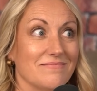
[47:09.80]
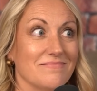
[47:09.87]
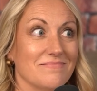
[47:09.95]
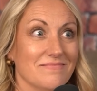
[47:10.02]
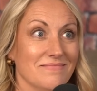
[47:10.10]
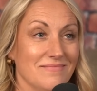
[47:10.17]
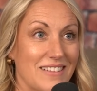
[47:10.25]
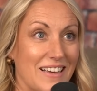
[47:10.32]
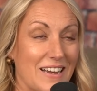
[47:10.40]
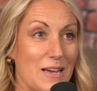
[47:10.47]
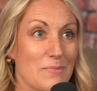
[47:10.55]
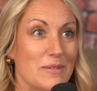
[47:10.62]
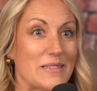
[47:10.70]
mm-hmm that
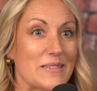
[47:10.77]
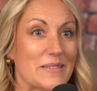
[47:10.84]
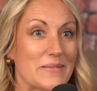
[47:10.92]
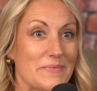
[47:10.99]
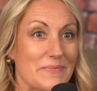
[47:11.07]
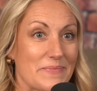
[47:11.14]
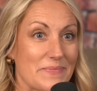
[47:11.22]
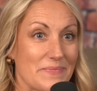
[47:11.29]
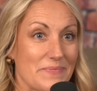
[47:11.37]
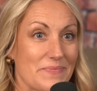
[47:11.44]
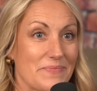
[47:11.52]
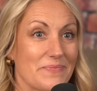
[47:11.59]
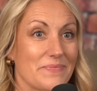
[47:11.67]
happened
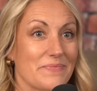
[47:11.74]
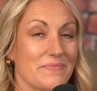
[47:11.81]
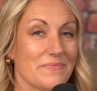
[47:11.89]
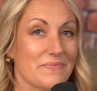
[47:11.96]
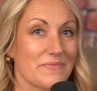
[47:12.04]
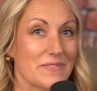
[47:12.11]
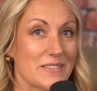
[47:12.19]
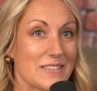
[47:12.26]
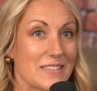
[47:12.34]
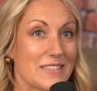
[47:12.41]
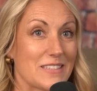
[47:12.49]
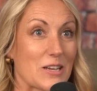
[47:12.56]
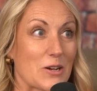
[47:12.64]

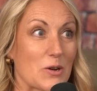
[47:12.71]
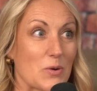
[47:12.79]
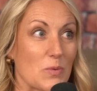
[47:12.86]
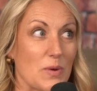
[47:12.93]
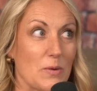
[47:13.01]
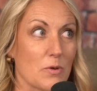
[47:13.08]
mm. so we